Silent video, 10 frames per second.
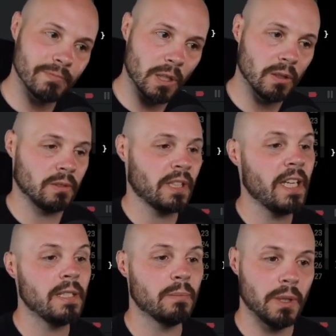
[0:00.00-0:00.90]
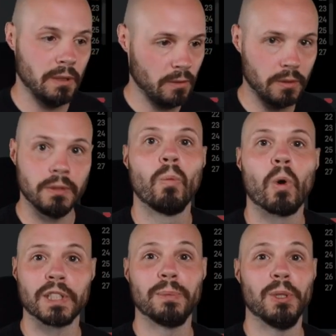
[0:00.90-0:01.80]
A little tight, but
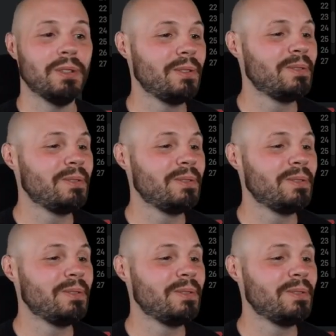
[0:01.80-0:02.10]
workable,